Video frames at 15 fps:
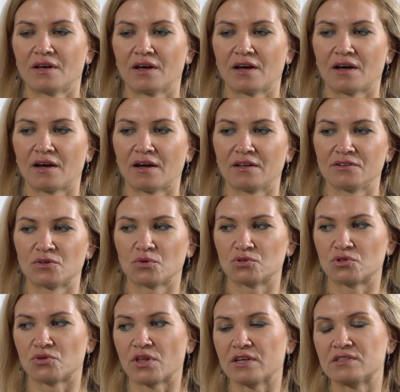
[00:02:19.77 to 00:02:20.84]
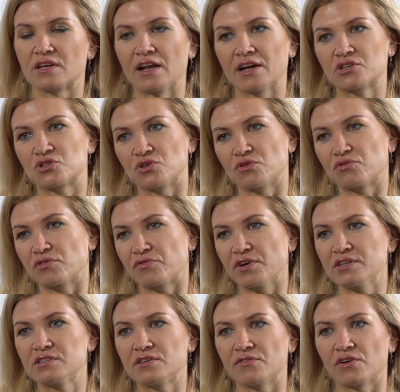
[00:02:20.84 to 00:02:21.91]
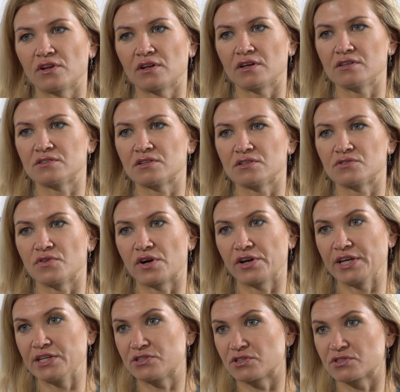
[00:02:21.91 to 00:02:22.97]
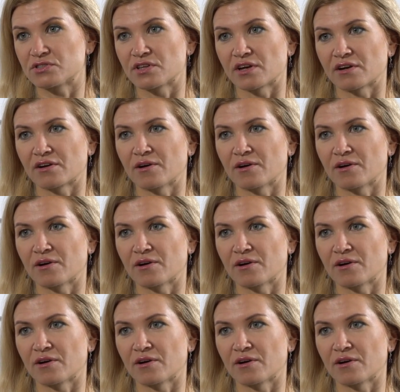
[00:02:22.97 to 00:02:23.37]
And also the selection of the festival is very interesting.